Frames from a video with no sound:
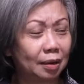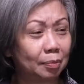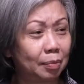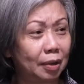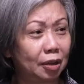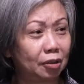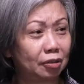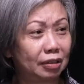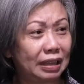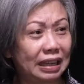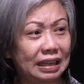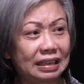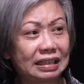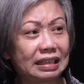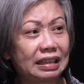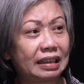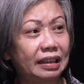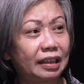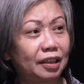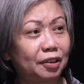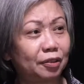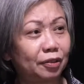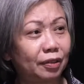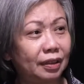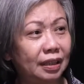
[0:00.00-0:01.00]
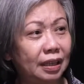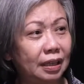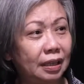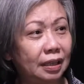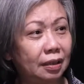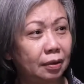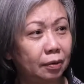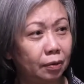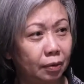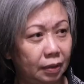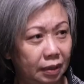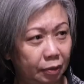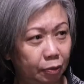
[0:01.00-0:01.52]
about getting
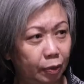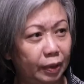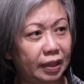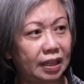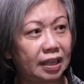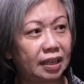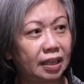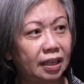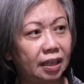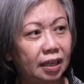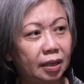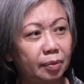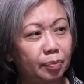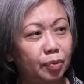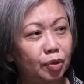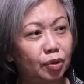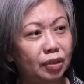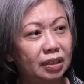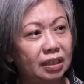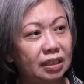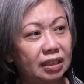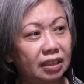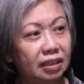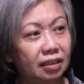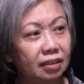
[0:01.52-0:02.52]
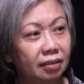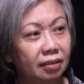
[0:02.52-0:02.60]
healthy within the community?